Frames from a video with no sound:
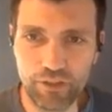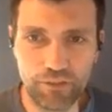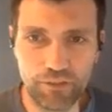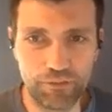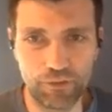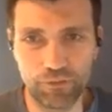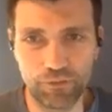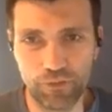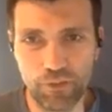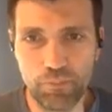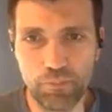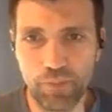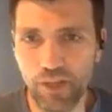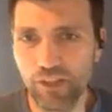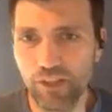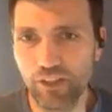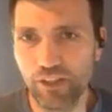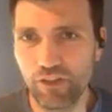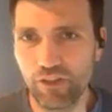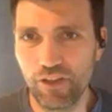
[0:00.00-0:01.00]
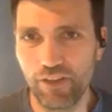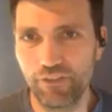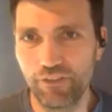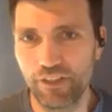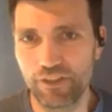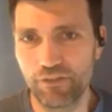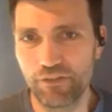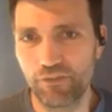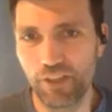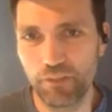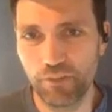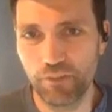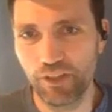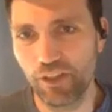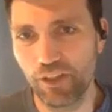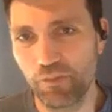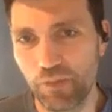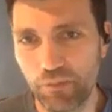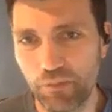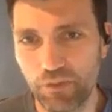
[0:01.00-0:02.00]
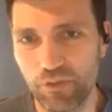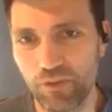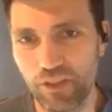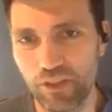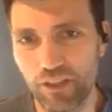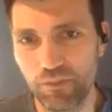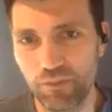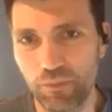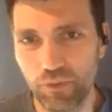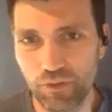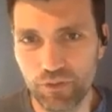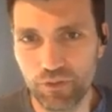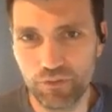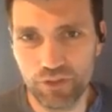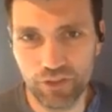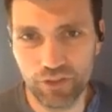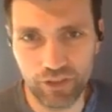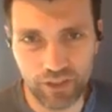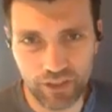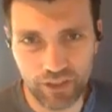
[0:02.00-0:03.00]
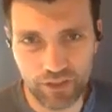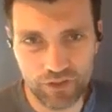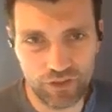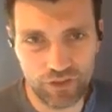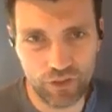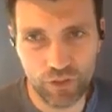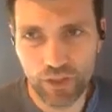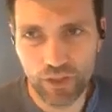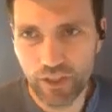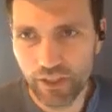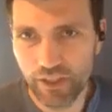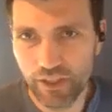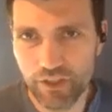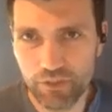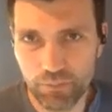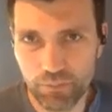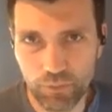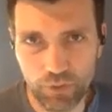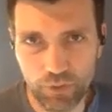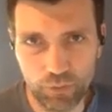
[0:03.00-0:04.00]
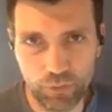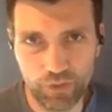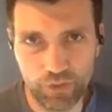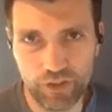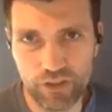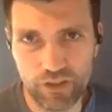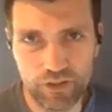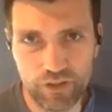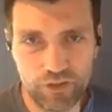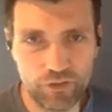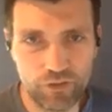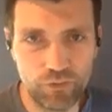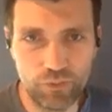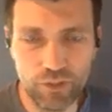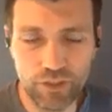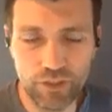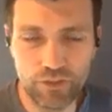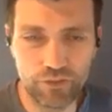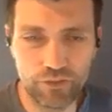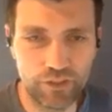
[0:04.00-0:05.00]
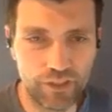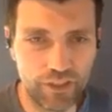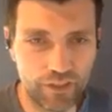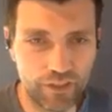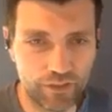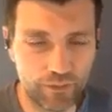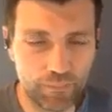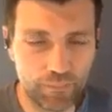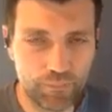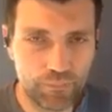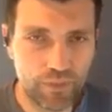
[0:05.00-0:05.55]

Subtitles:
If you're from Bali and you have lots of family there, maybe you get more utility. And so it's more worth it to do one or the other.